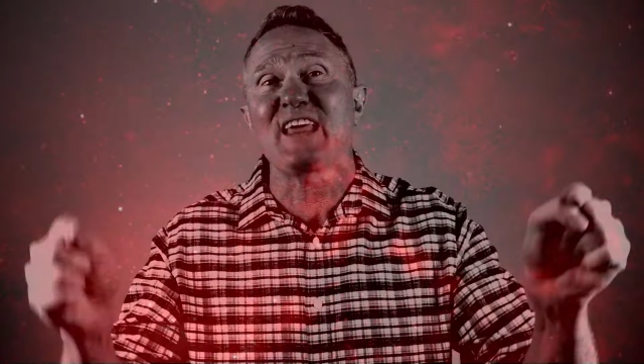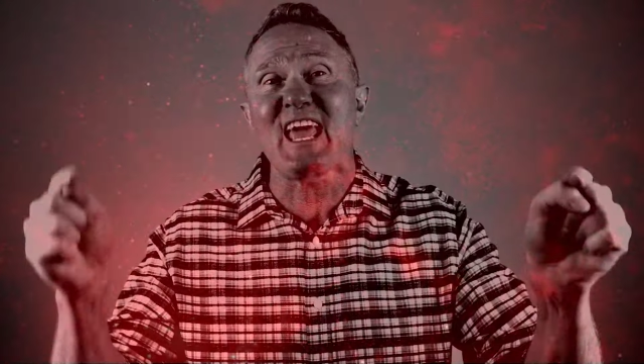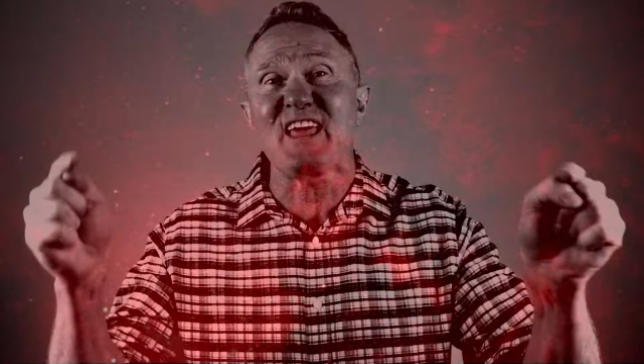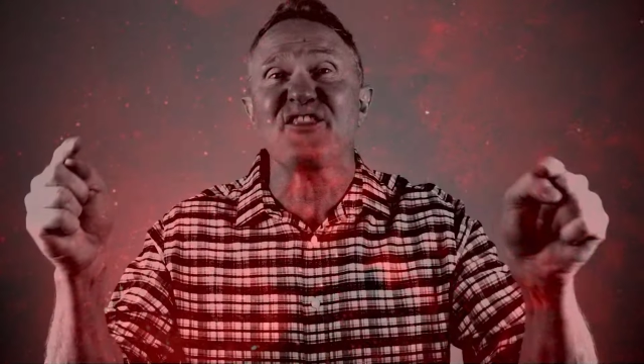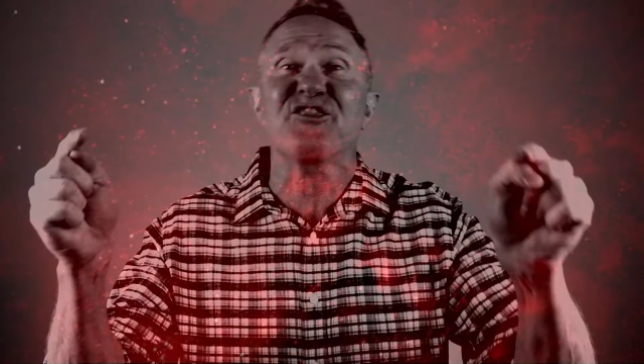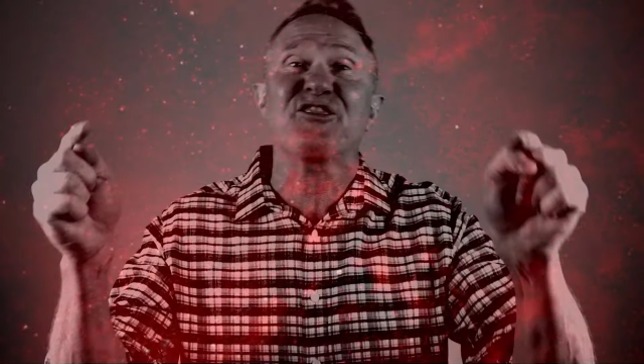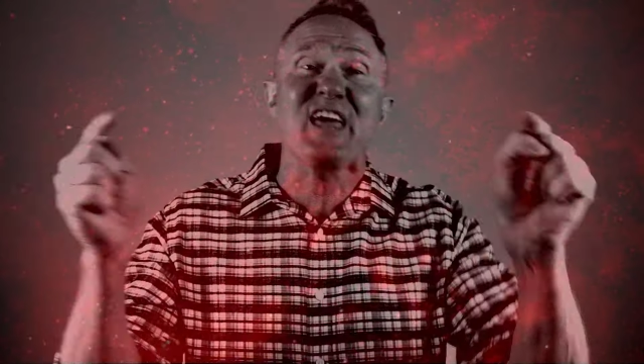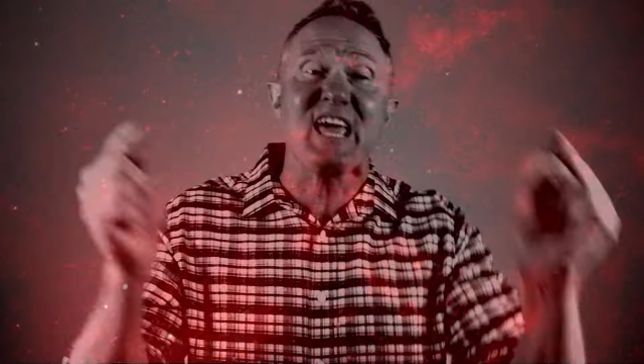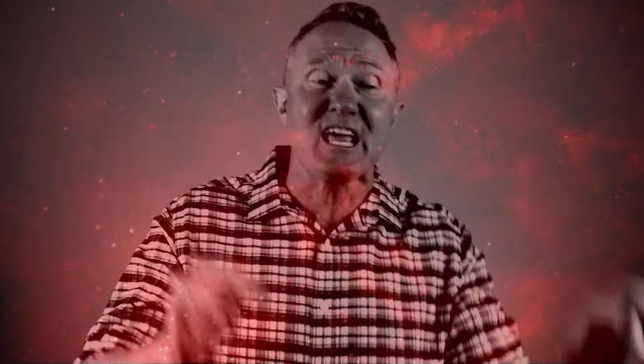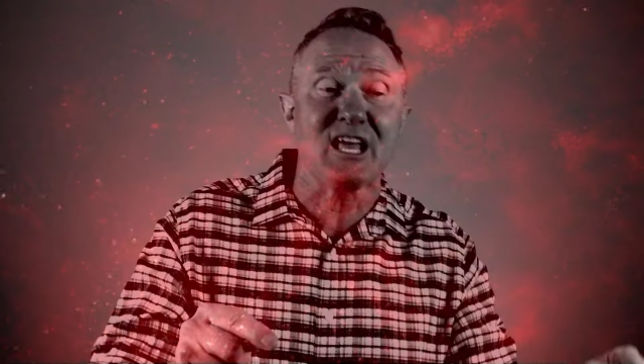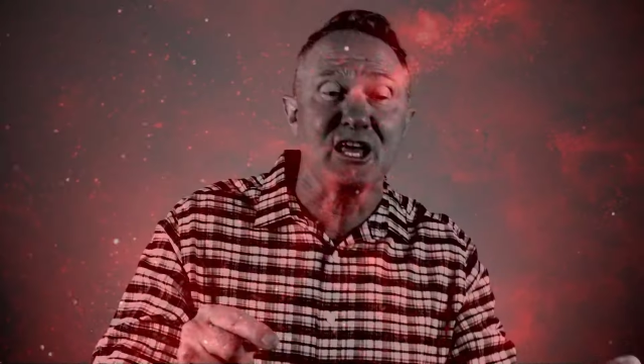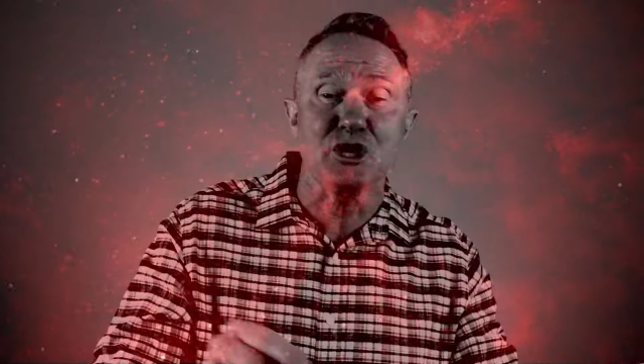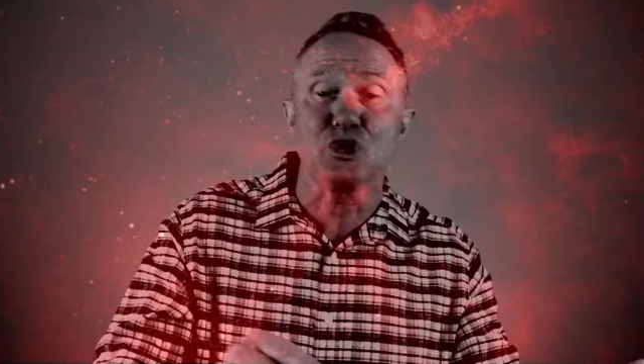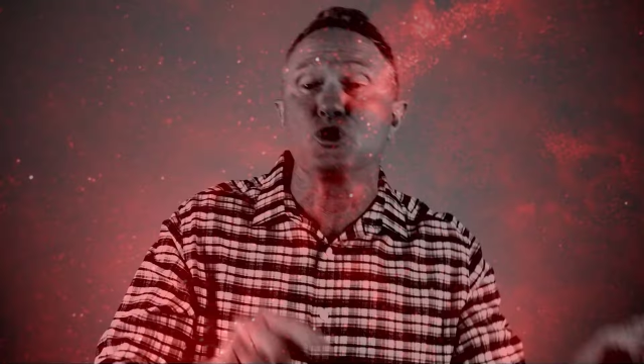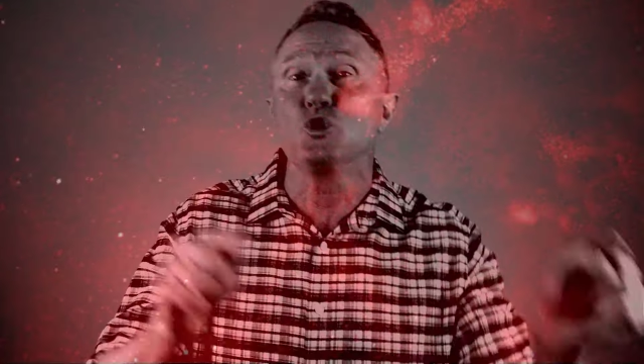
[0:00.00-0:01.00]
they
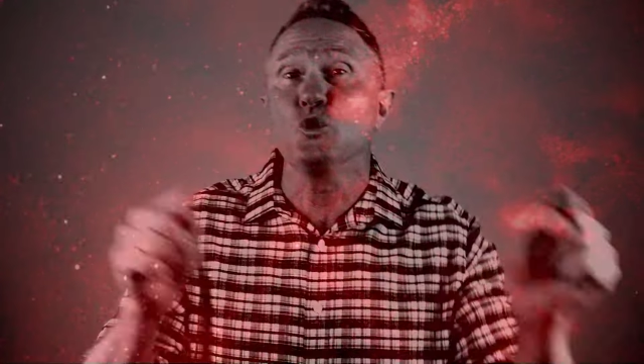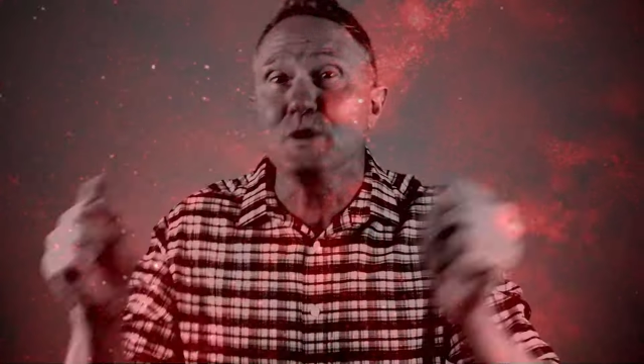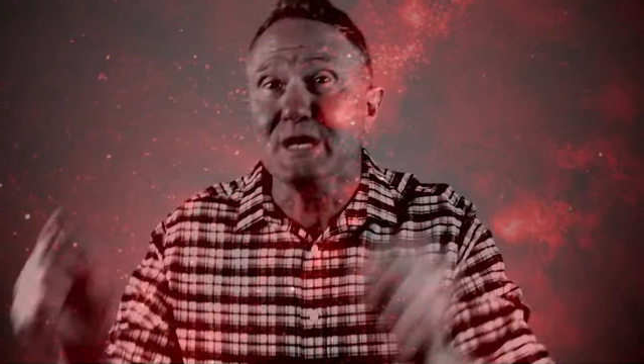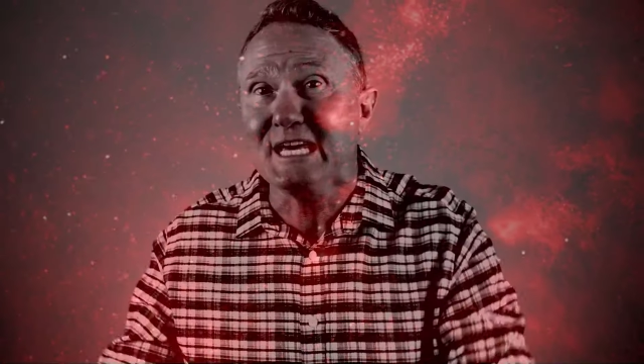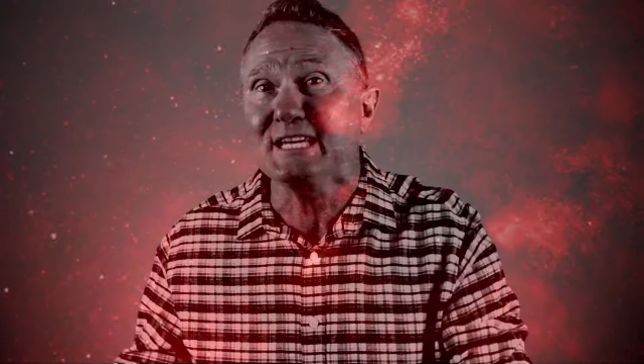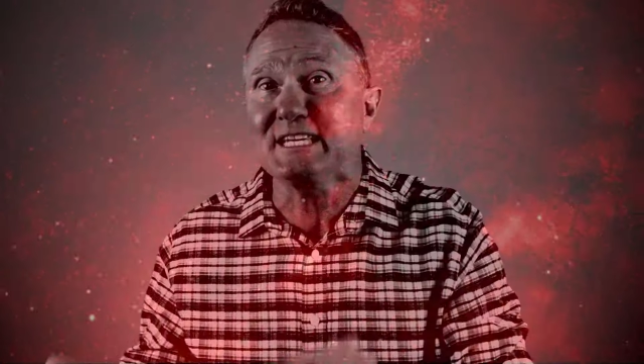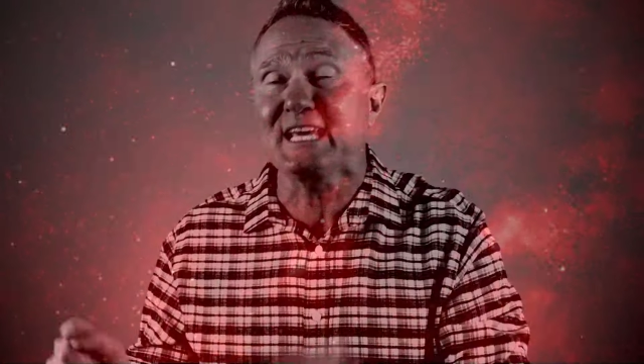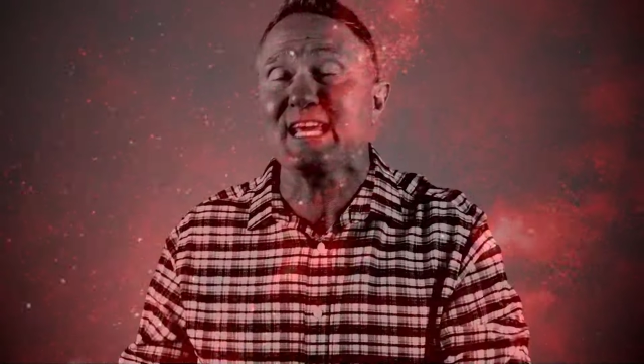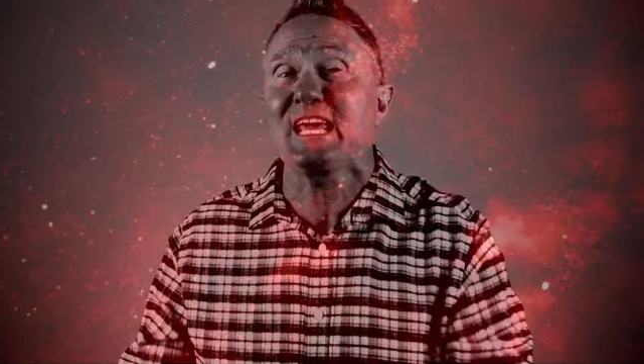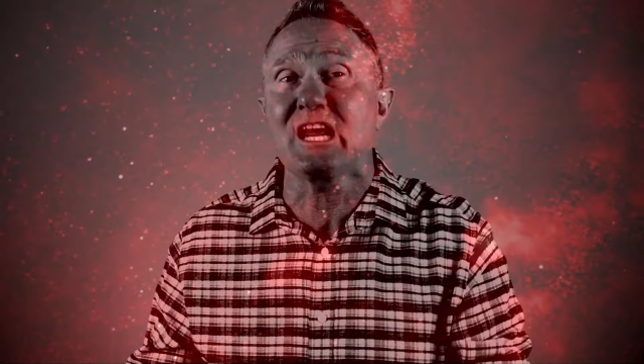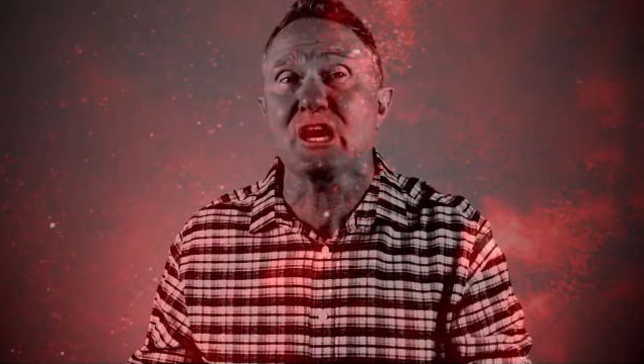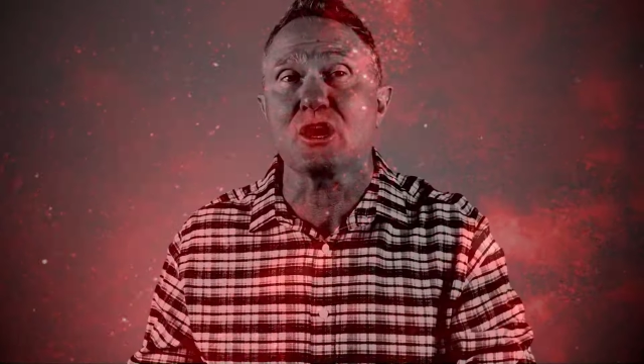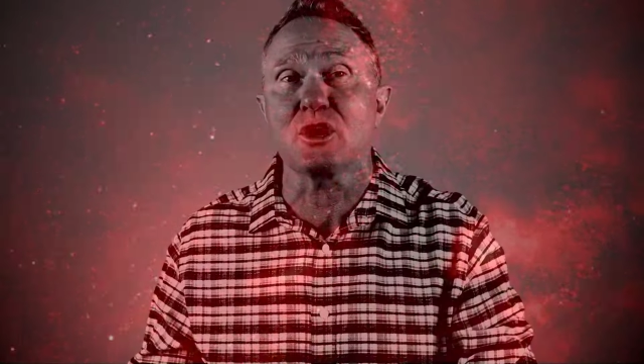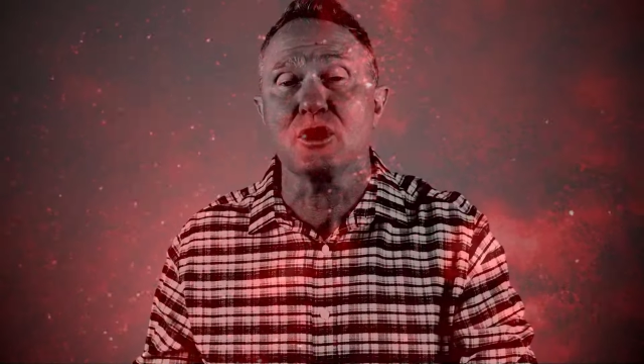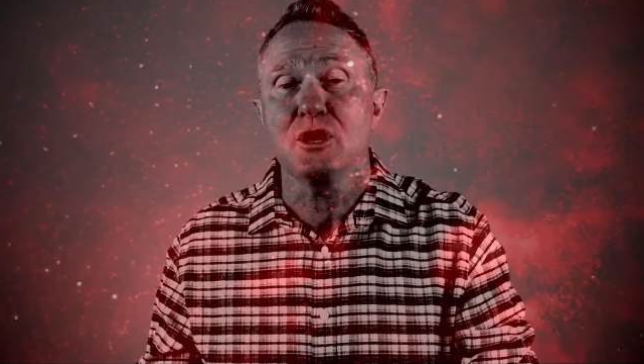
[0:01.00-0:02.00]
think you need to
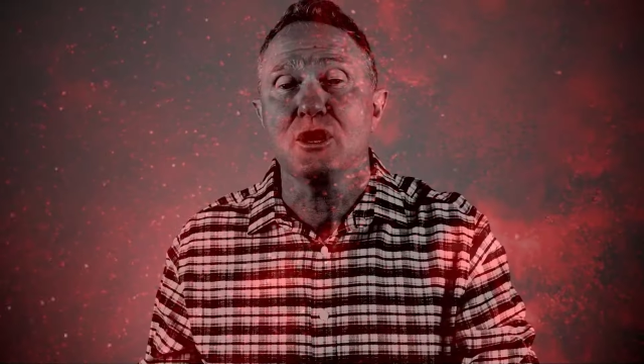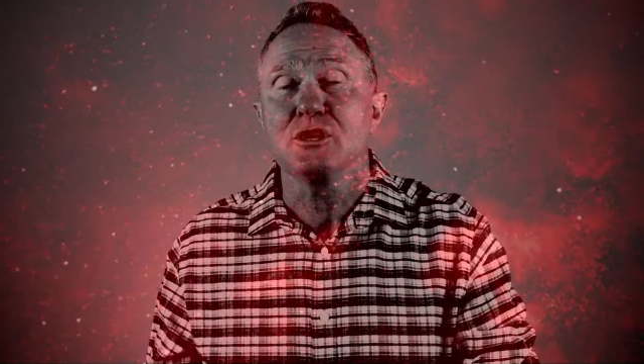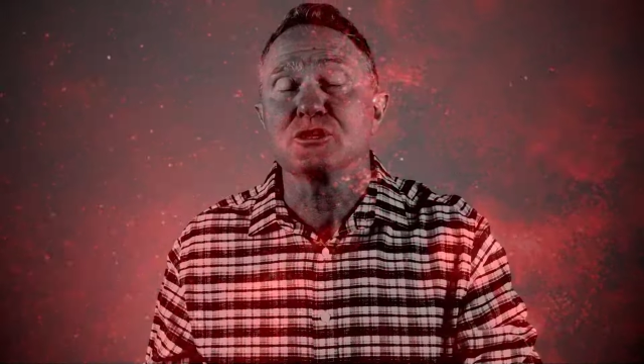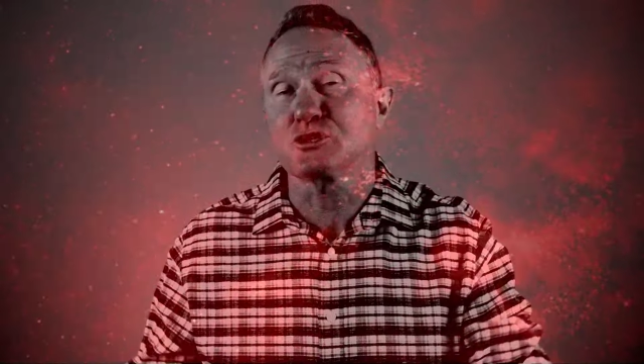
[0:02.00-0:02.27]
hear